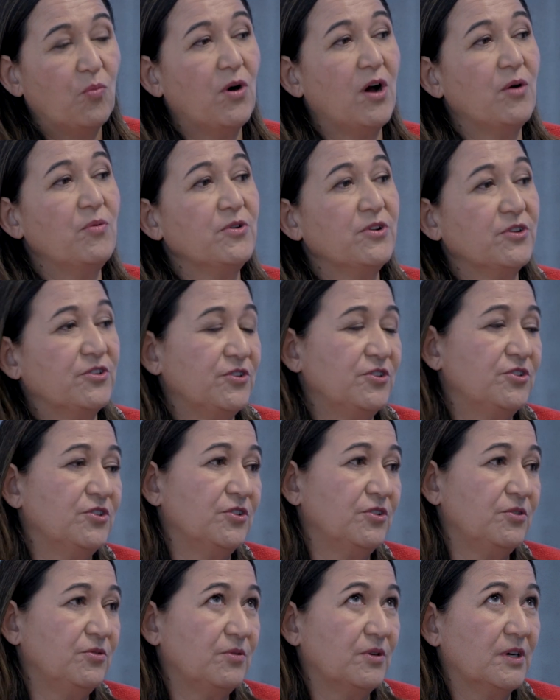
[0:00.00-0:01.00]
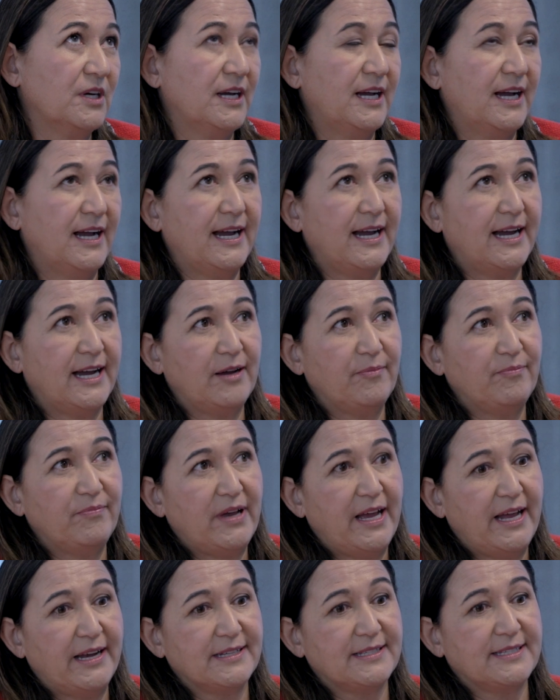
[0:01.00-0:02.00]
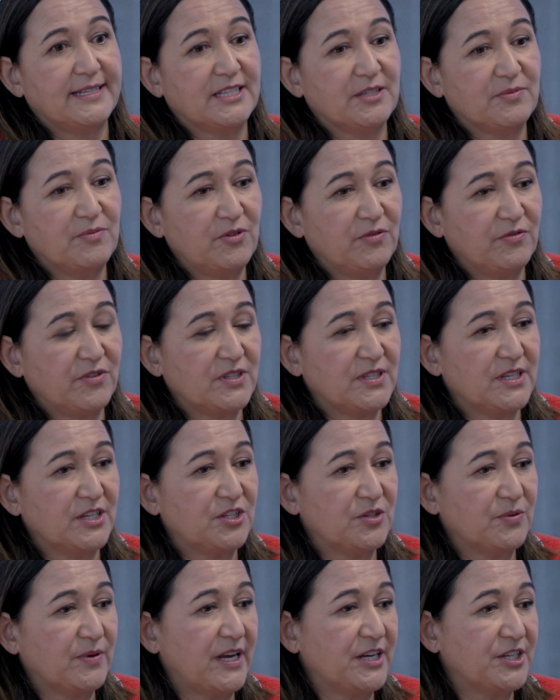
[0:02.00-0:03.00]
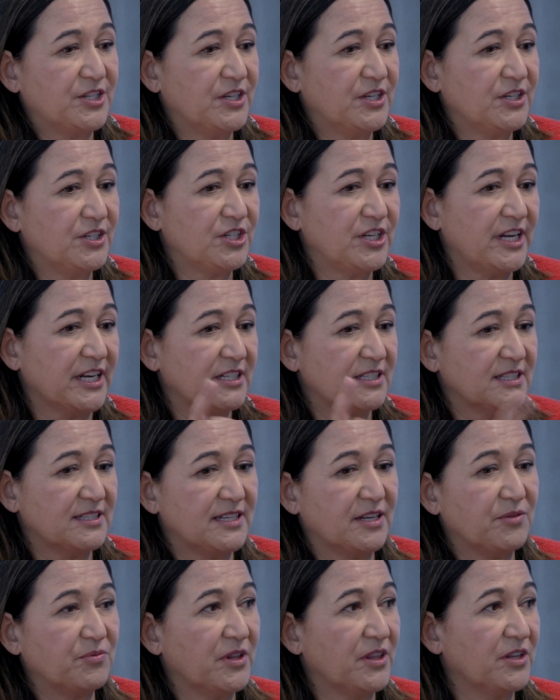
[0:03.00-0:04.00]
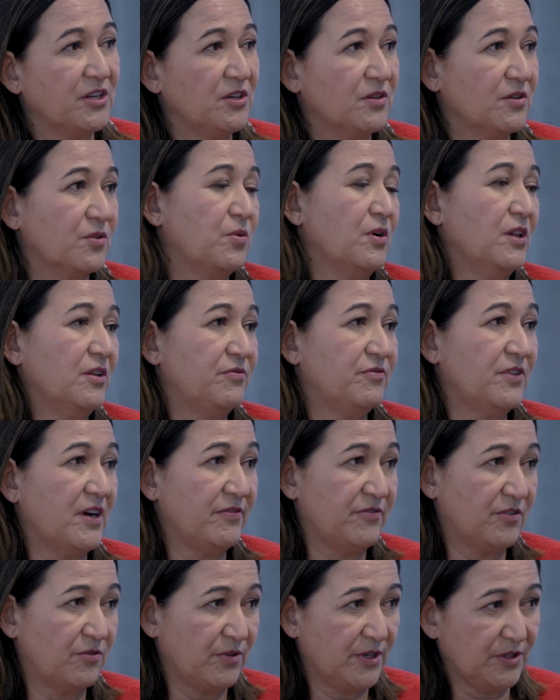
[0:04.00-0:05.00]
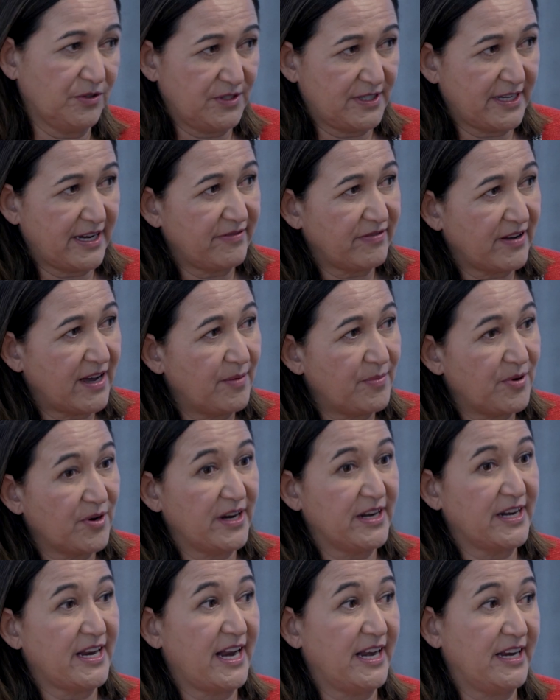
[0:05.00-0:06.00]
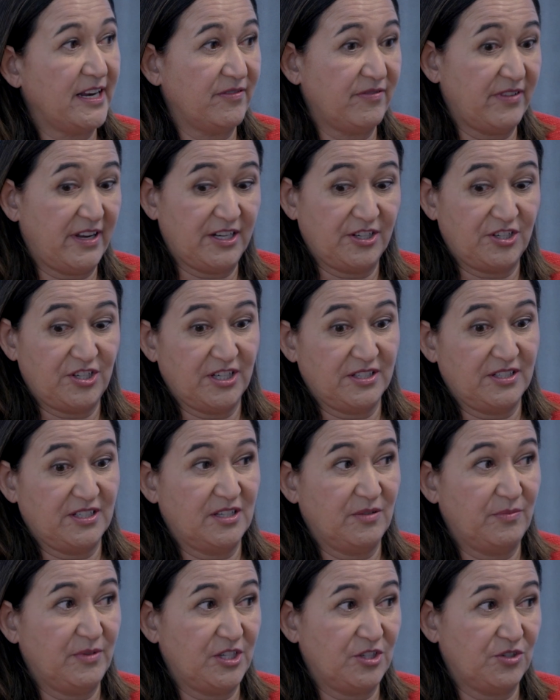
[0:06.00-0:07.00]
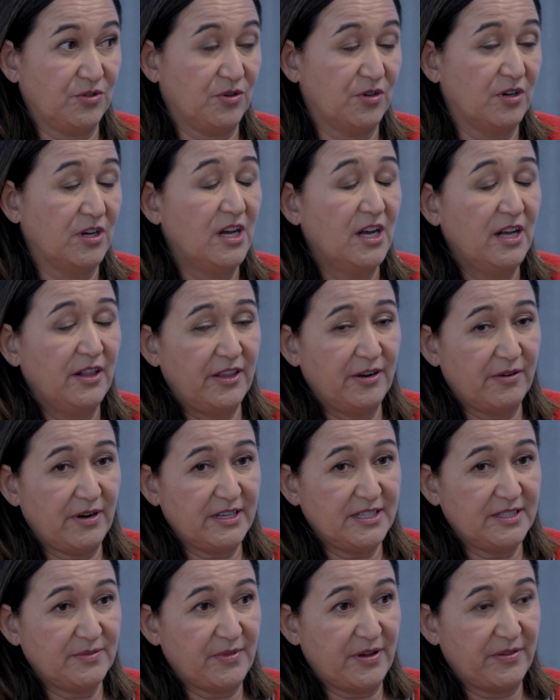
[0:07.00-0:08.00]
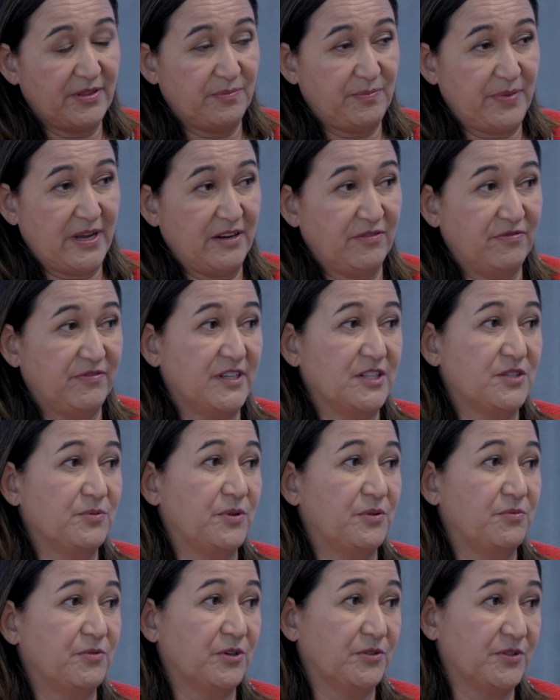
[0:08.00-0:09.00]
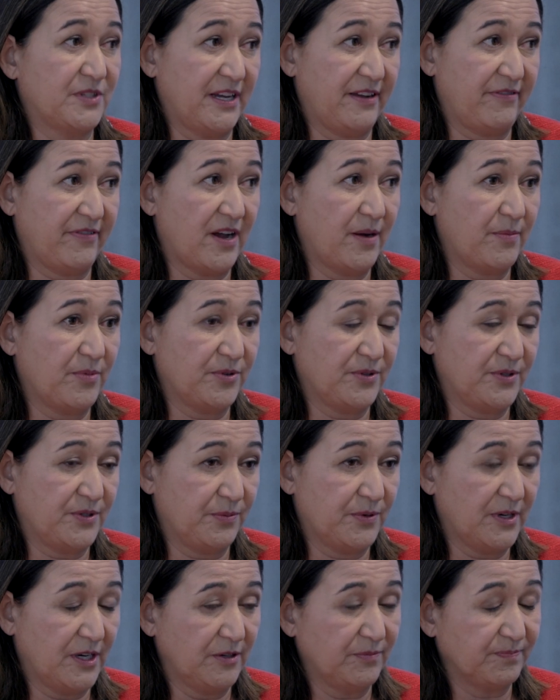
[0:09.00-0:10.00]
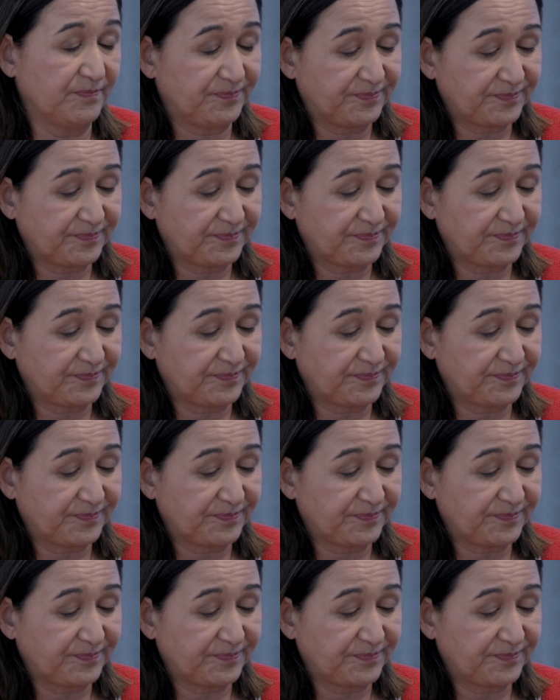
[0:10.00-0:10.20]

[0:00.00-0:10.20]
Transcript: Why wouldn't you do an assessment of your situation and check to see whether you'd qualify for Real Safe Harbour in any event, just to be sure? There are some other benefits with Real Safe Harbour as well.